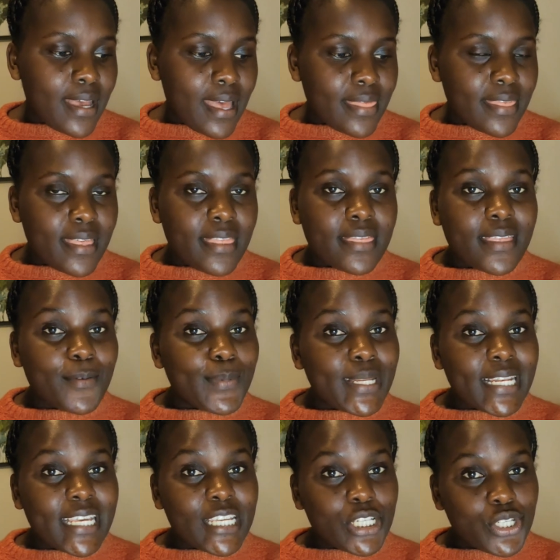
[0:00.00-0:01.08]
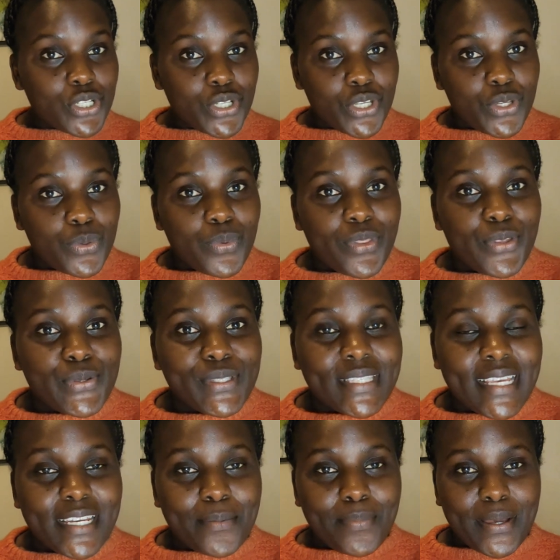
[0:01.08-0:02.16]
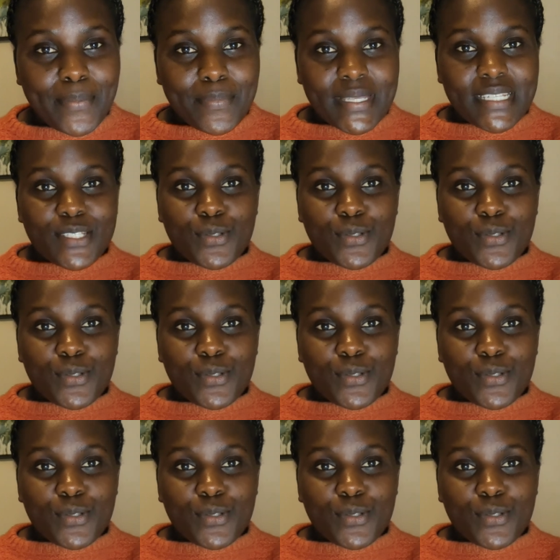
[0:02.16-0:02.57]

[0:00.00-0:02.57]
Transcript: and then they will issue you with your study permit.